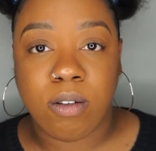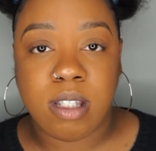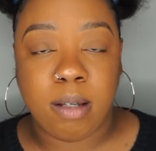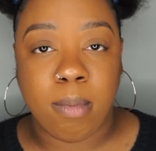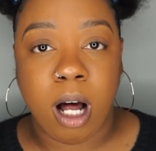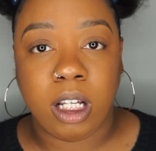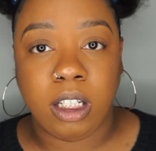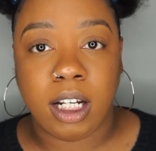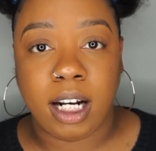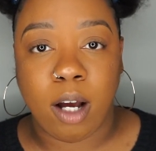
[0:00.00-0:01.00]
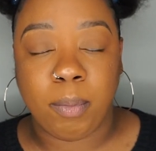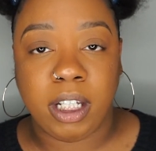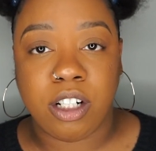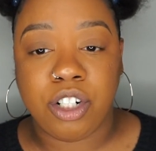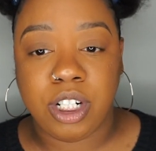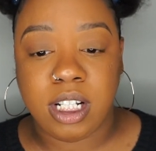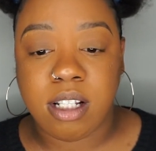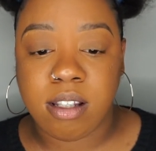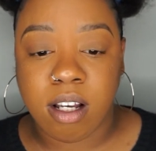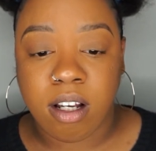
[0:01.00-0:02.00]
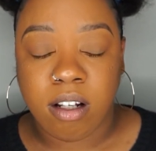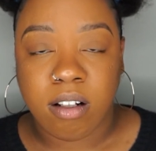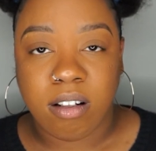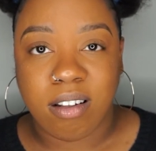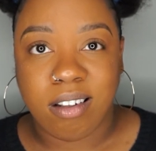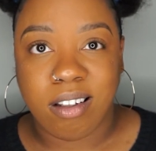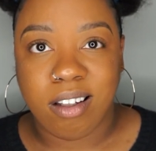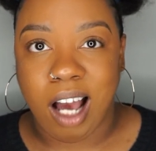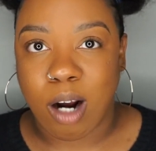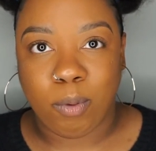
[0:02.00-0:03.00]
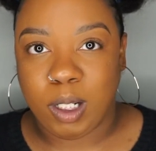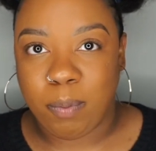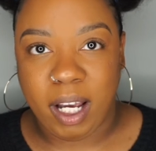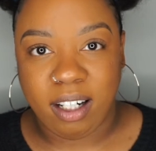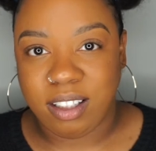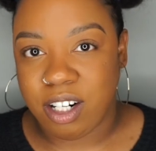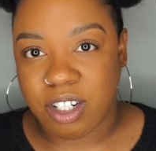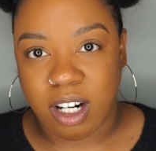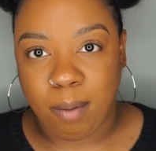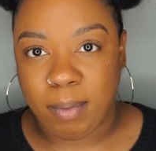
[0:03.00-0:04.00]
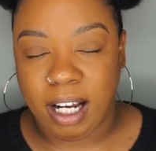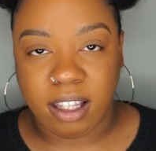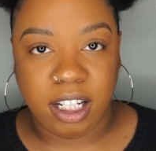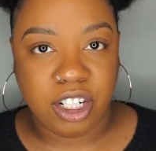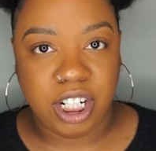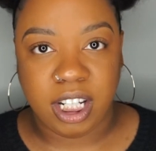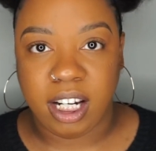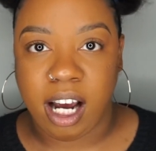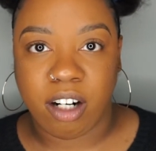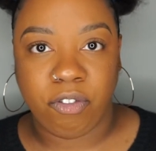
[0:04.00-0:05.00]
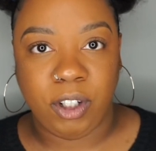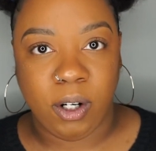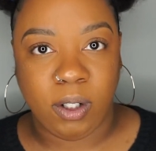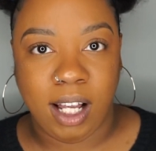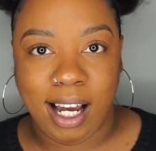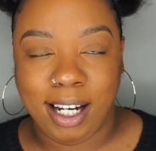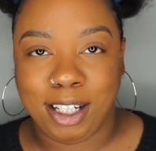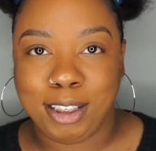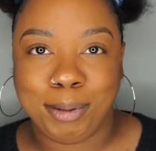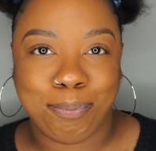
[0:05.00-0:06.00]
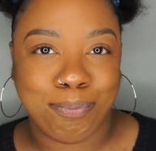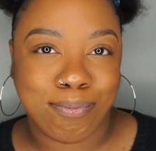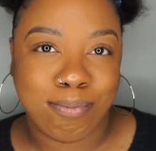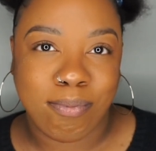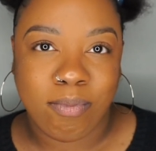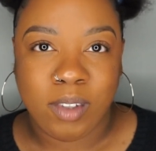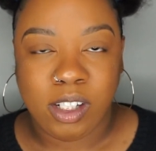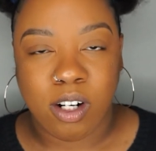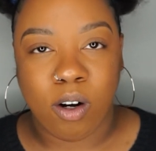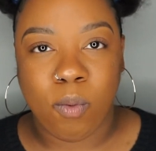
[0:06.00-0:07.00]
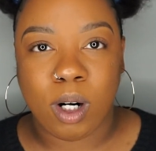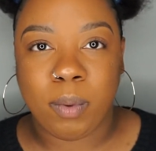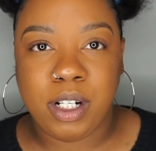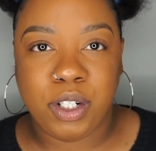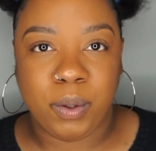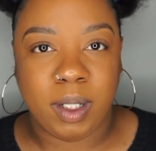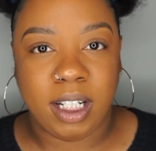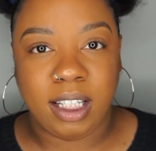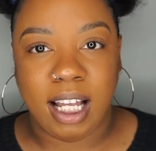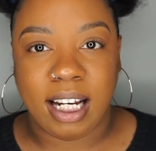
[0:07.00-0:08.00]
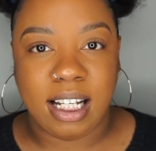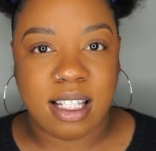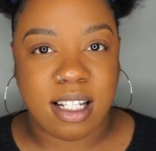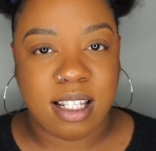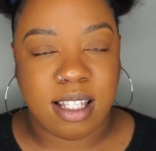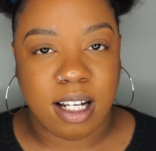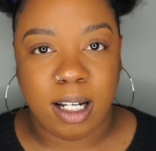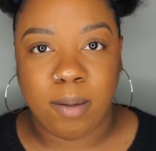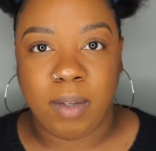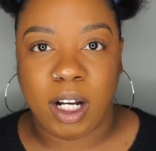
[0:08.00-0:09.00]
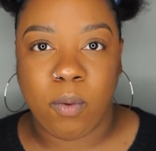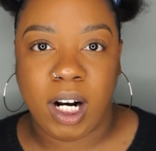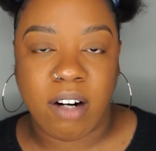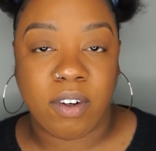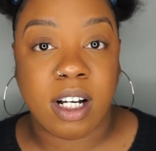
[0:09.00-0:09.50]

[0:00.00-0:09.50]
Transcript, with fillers: You see Molly looking out because she's not really paying attention. I mean, I think she can kind of feel like, you know, what are we doing? Like, is this um like whatever?